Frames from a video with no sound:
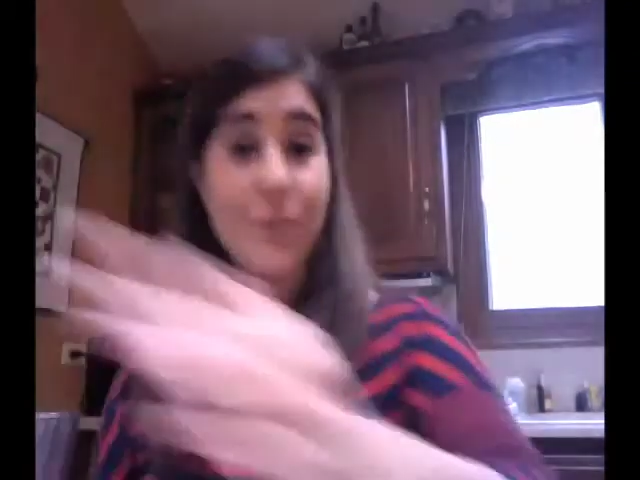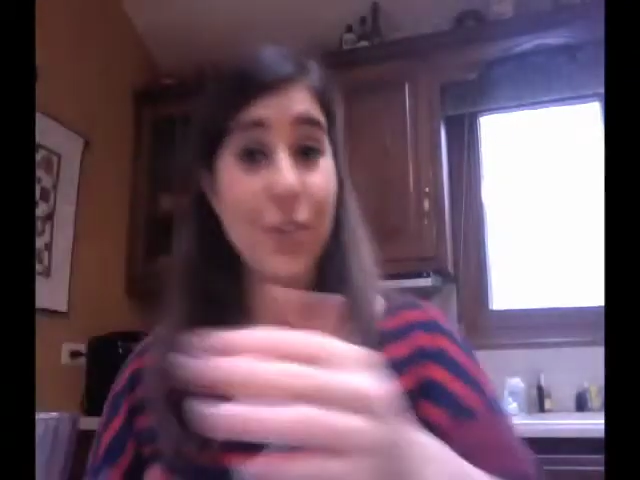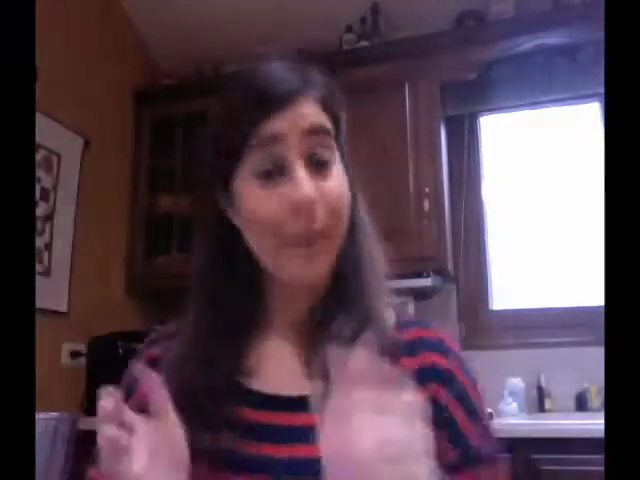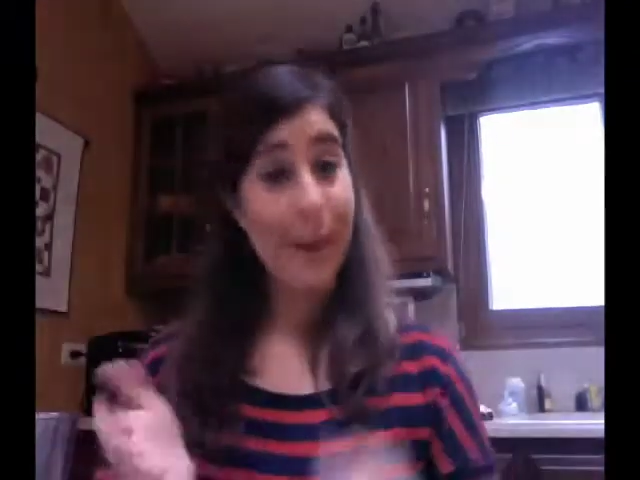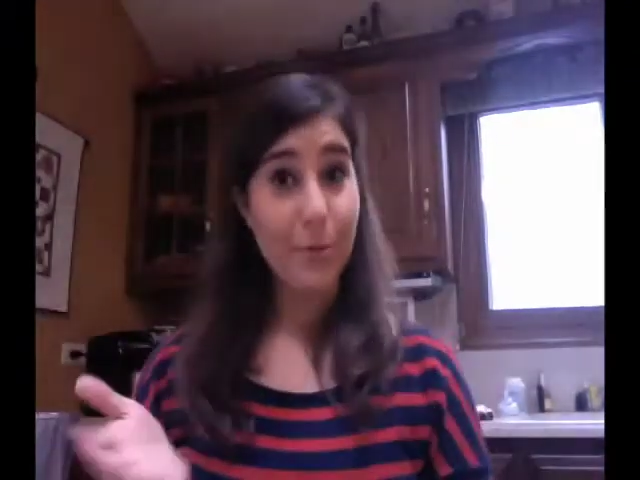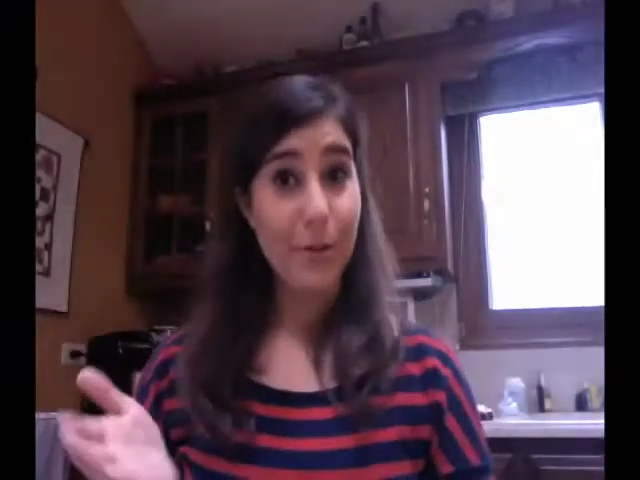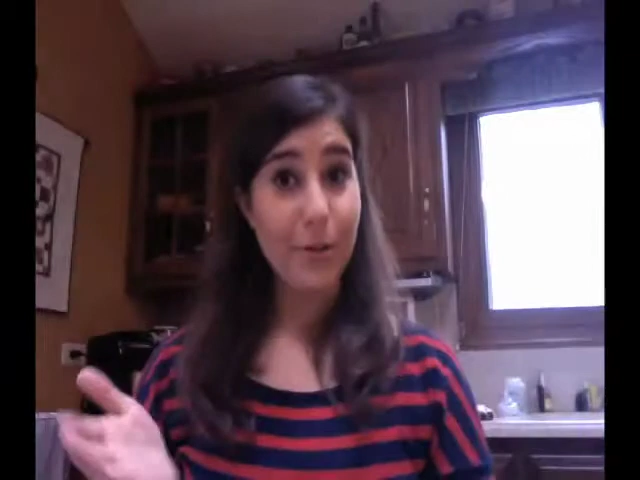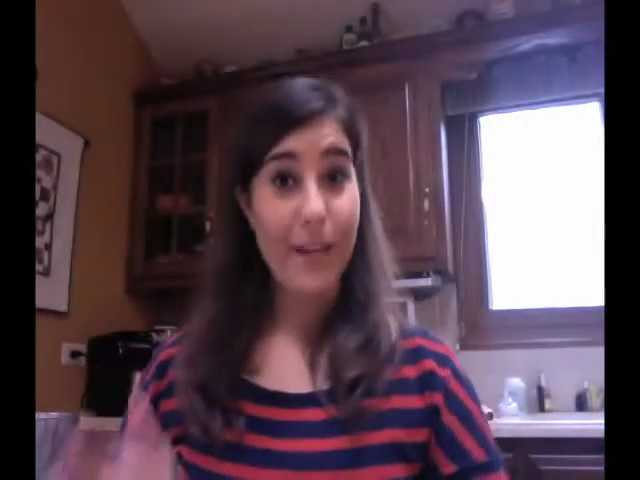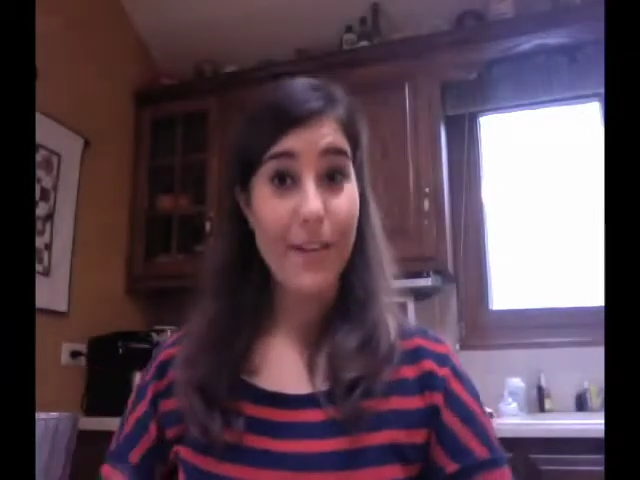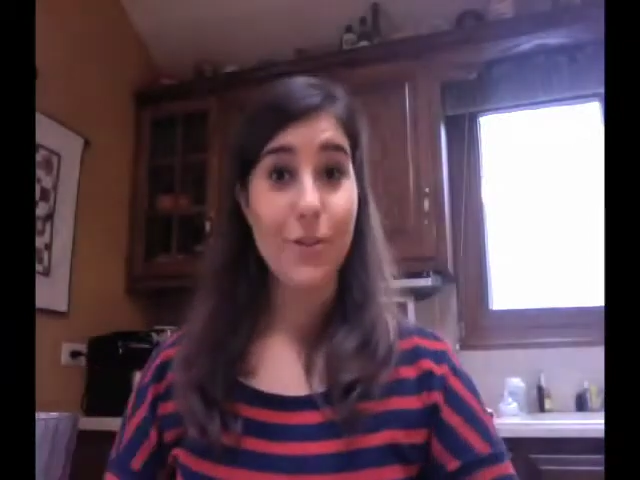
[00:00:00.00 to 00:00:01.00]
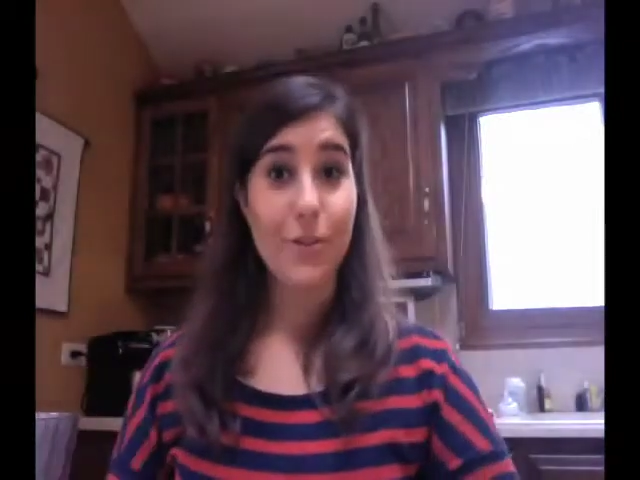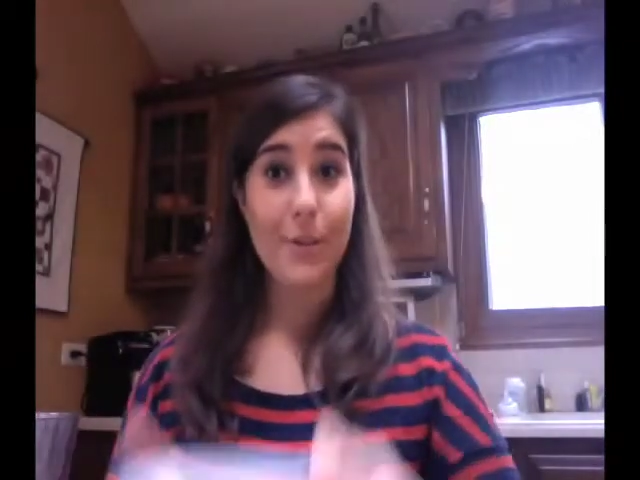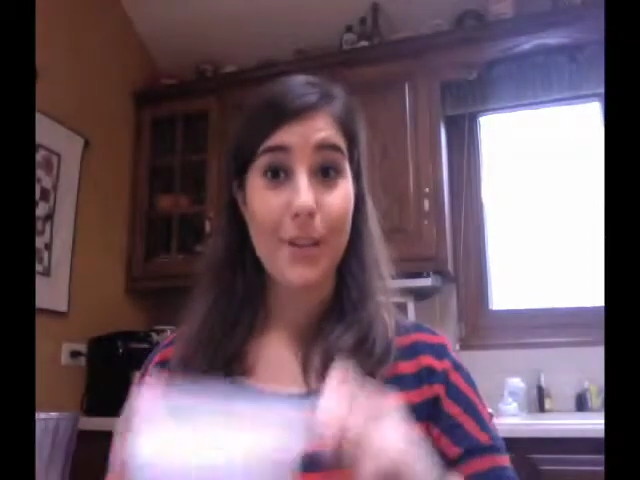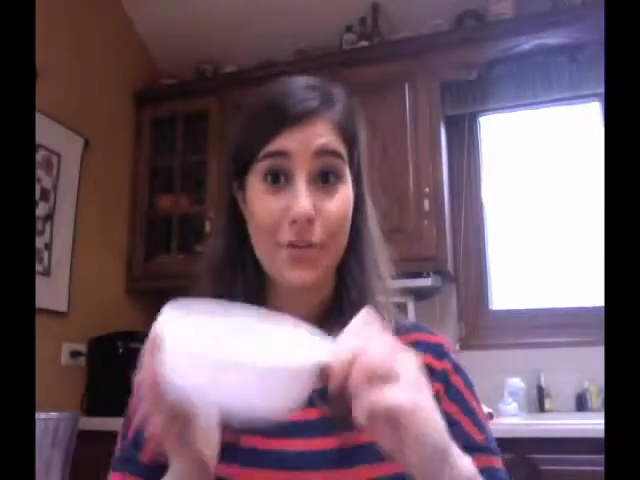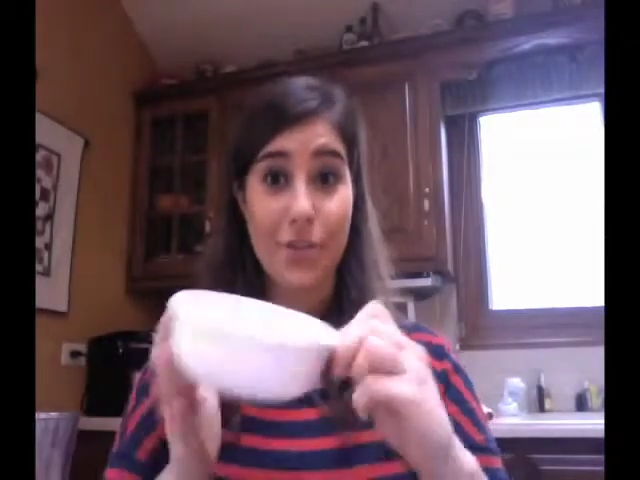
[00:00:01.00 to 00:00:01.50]
You can buy it pre-made, you can
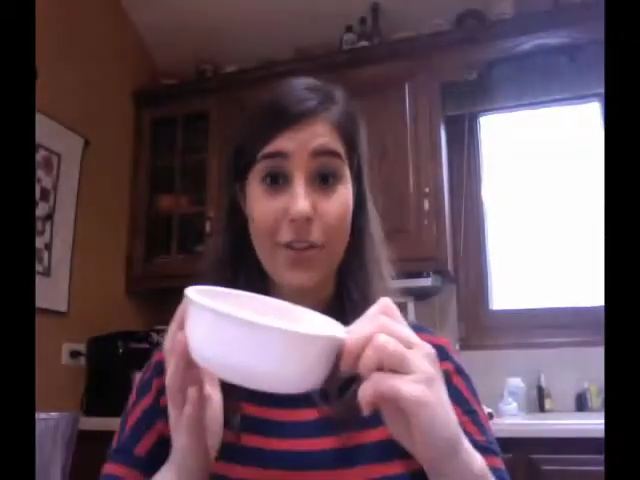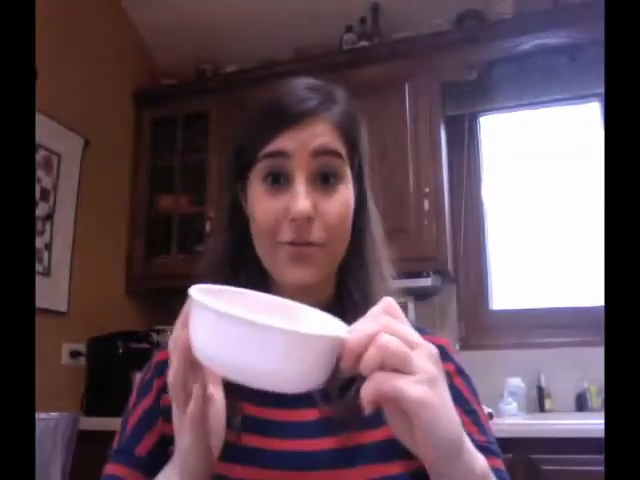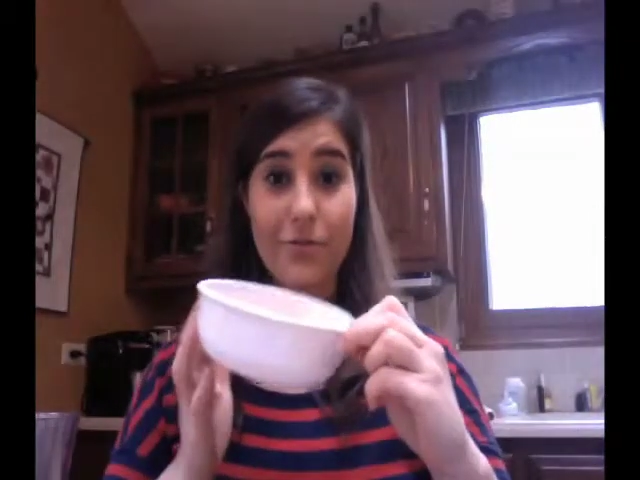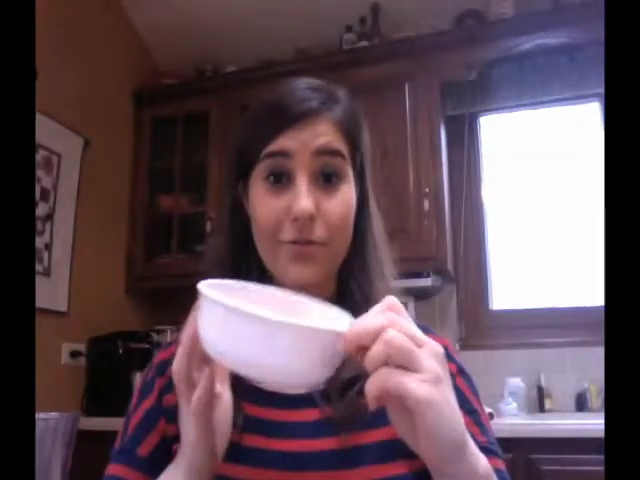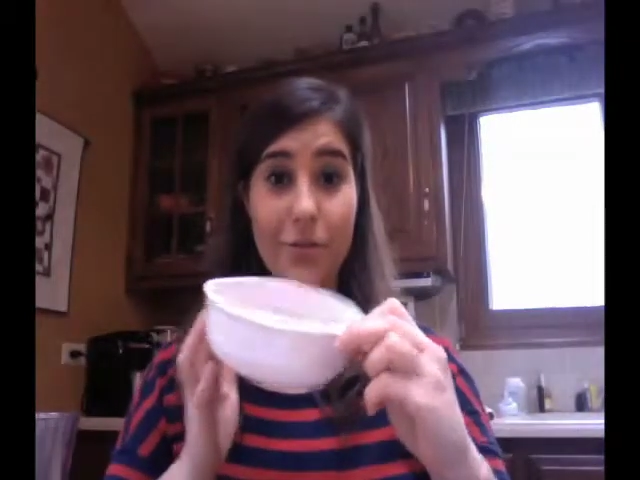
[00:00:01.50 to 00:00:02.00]
make it yourself.